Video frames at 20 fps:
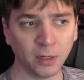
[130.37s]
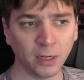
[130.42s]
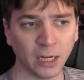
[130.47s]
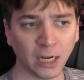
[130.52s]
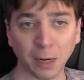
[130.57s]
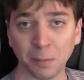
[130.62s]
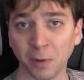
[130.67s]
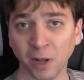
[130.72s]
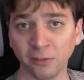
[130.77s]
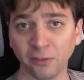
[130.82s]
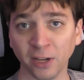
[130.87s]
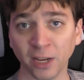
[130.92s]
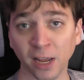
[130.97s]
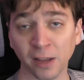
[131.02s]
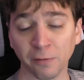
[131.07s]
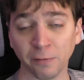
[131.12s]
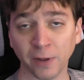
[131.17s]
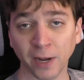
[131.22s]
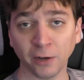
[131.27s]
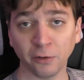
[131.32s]
and I'm not taking
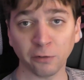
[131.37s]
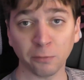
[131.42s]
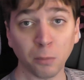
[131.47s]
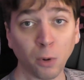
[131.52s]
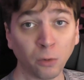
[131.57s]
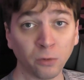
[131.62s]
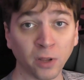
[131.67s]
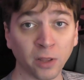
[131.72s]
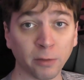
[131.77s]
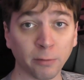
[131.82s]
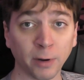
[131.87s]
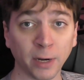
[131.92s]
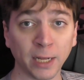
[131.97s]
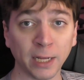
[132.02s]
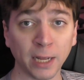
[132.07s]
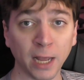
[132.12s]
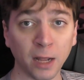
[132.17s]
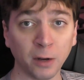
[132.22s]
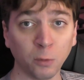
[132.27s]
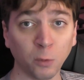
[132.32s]
advantage of multi-threading
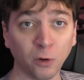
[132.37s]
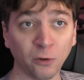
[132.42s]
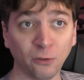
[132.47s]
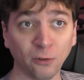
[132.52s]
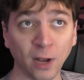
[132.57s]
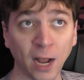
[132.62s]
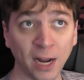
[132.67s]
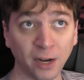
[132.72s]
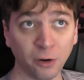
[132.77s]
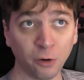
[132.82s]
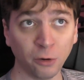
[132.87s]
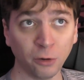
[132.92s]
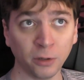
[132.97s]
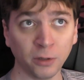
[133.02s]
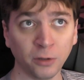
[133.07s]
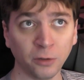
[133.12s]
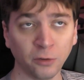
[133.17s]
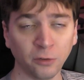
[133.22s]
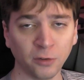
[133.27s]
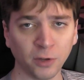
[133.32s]
yet, which I
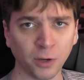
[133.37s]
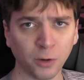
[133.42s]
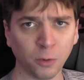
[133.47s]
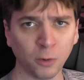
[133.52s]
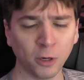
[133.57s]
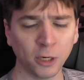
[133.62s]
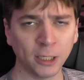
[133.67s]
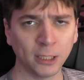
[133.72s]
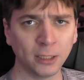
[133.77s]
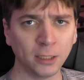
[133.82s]
could, so